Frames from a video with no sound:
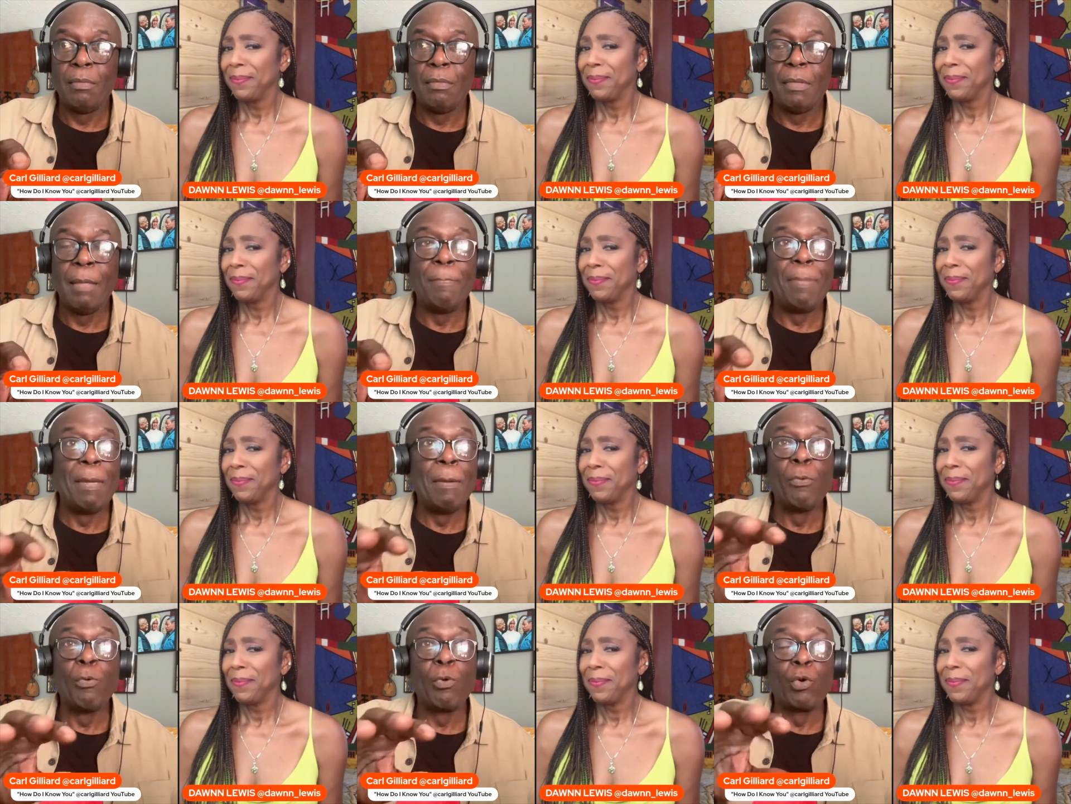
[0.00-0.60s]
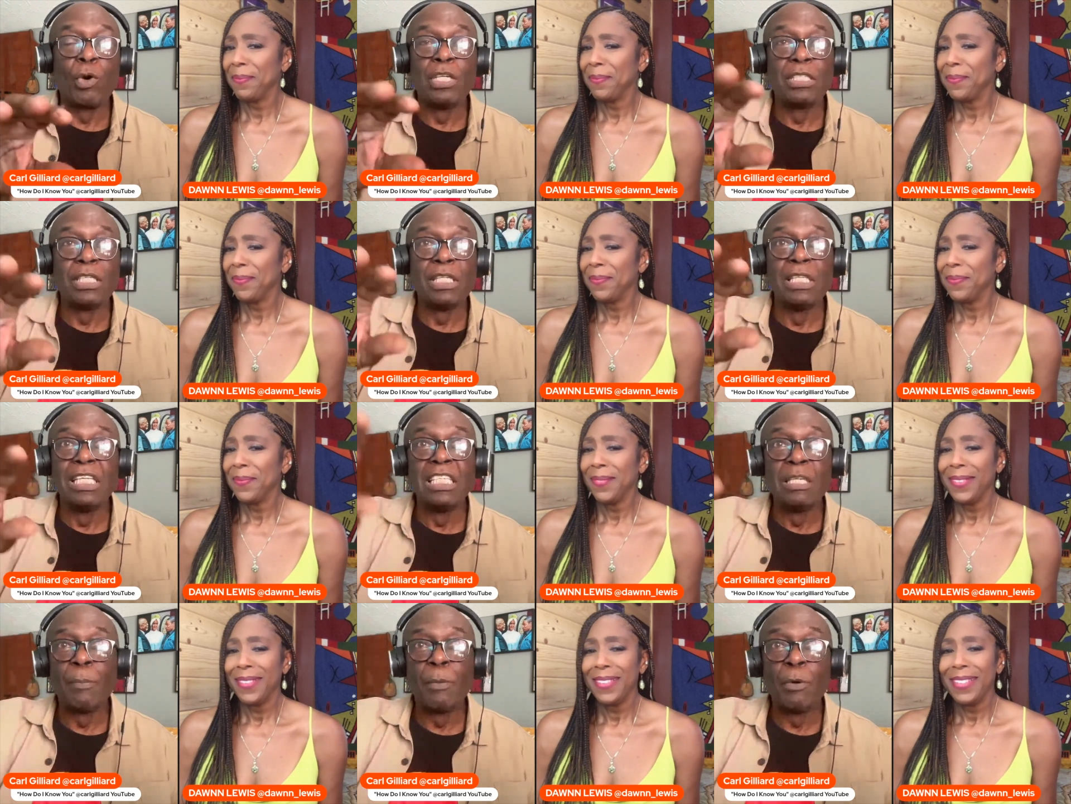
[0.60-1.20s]
Speaker 1: and people were
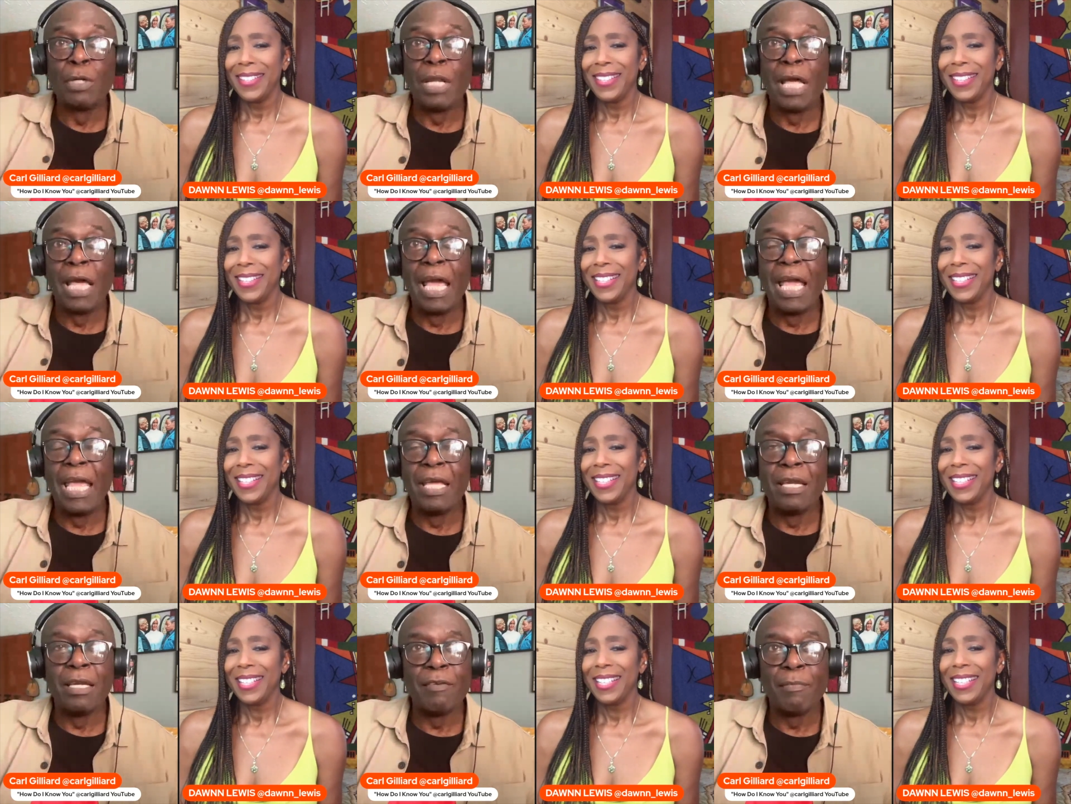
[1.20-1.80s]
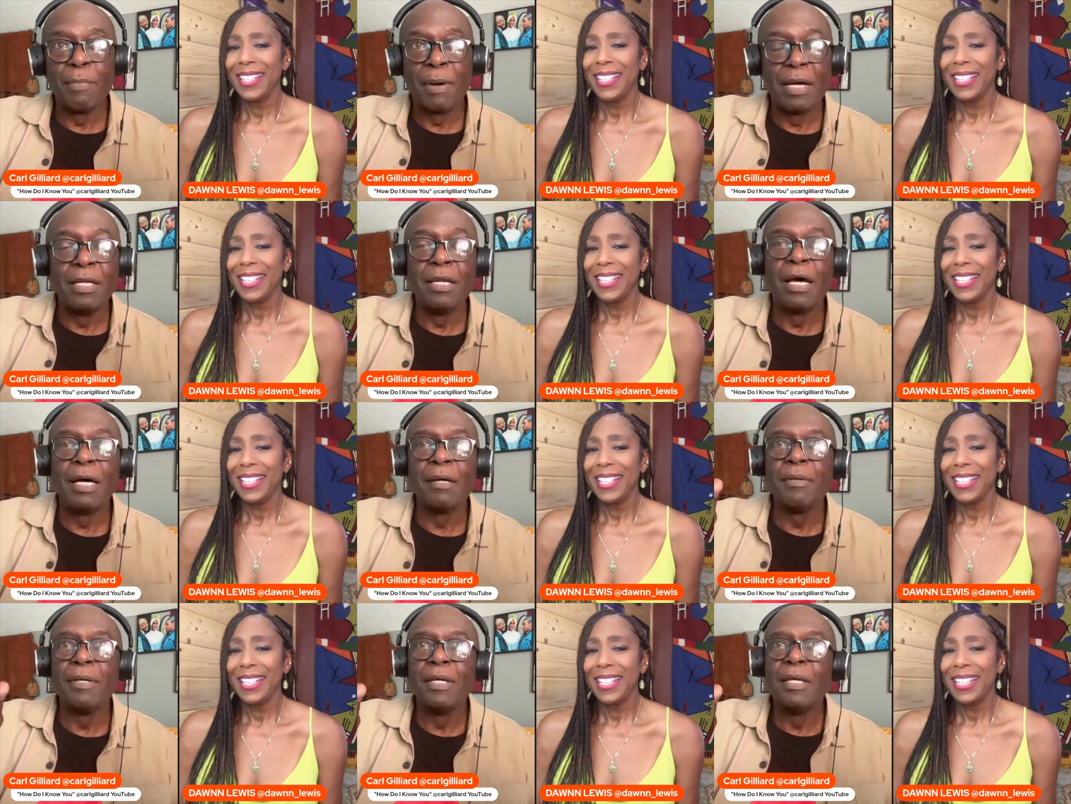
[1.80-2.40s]
crushing Lisa Bonet and everybody
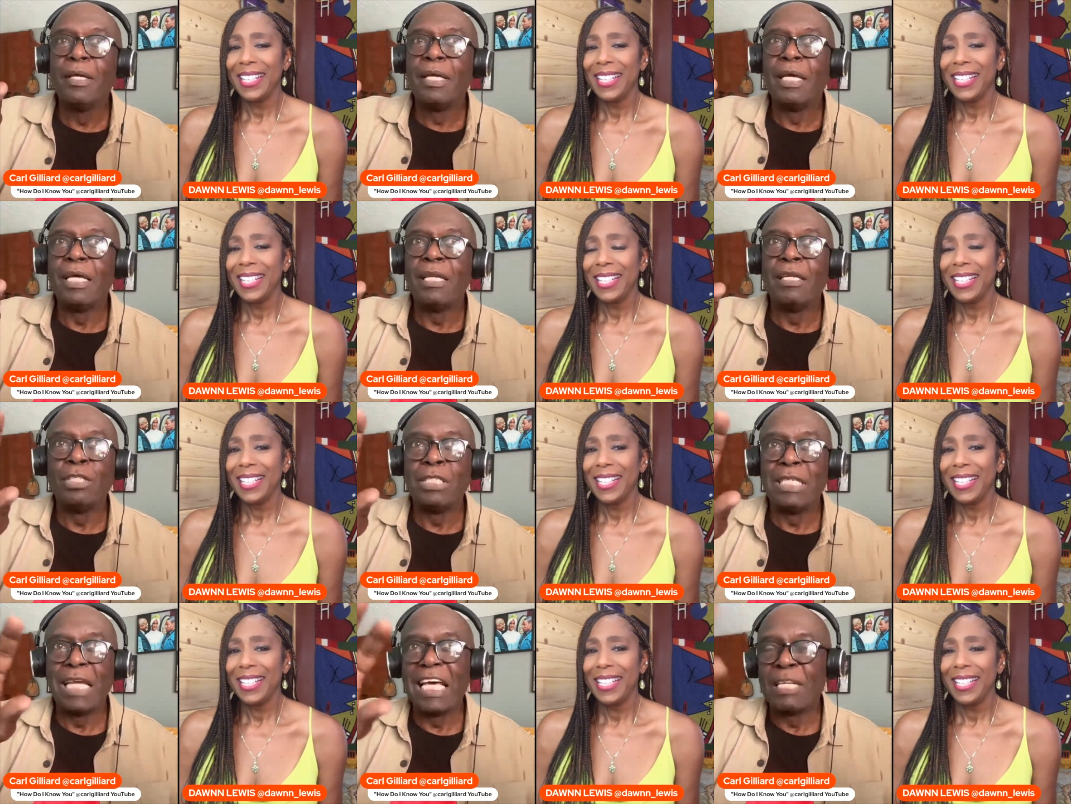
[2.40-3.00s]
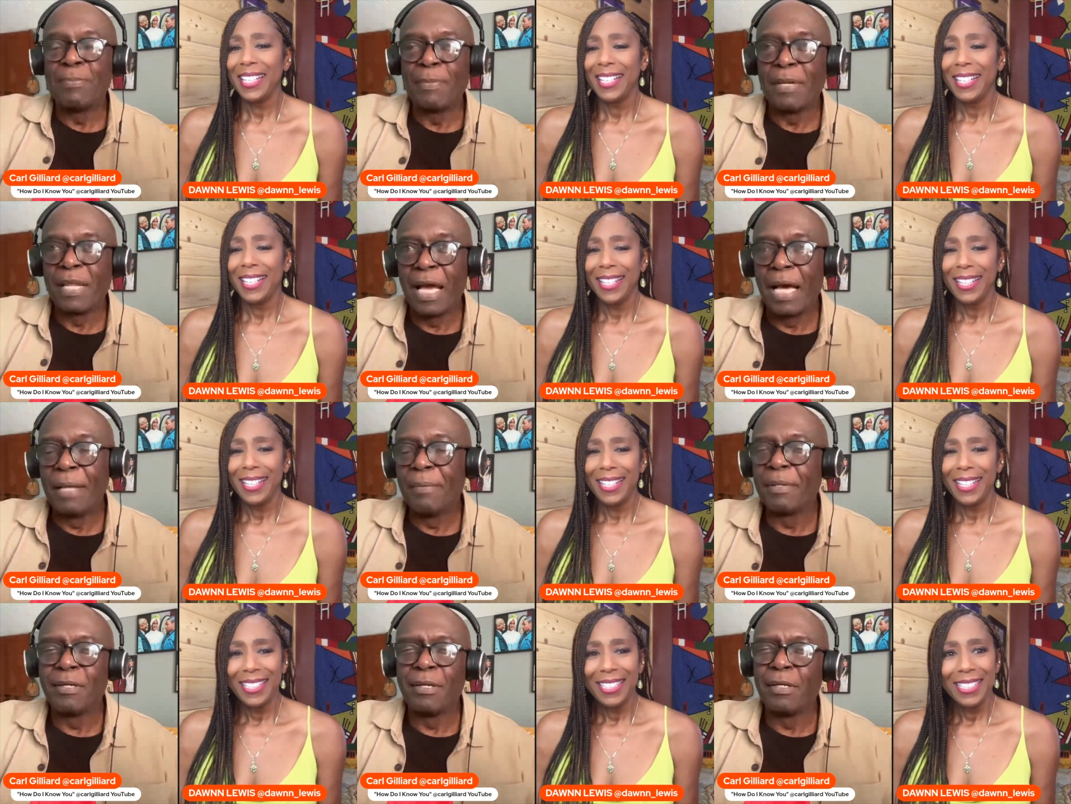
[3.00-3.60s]
not and Jasmine
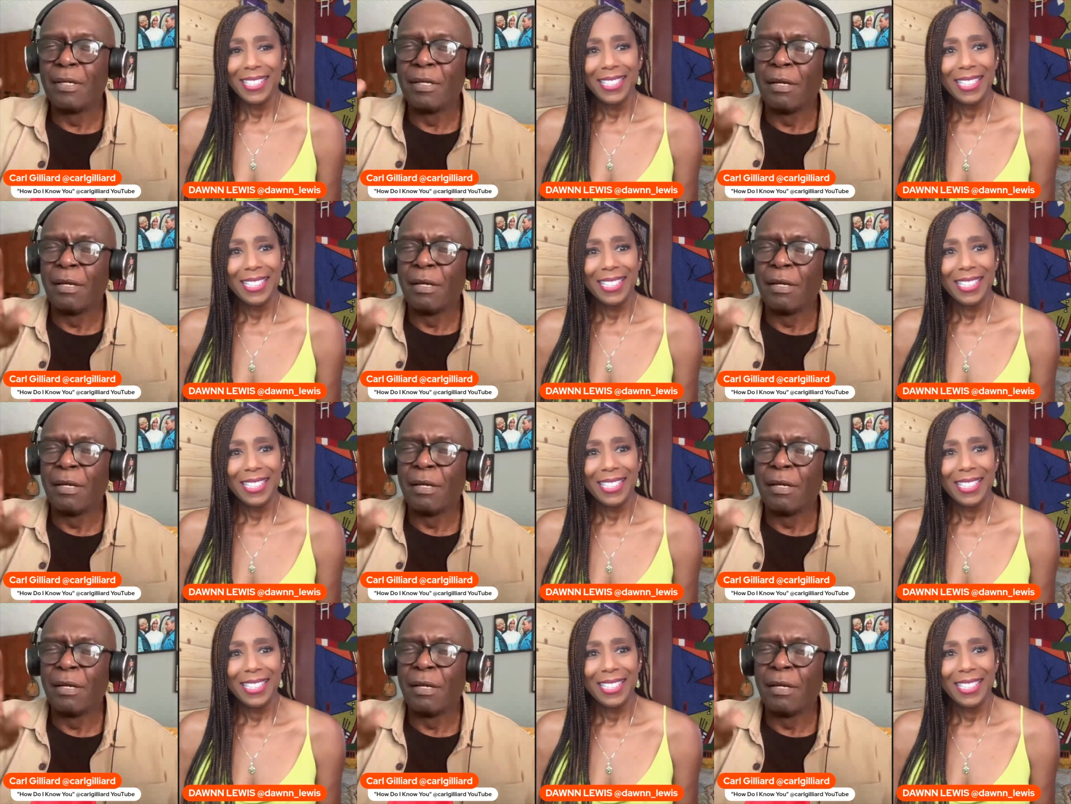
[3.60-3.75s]
Guy like, no, no,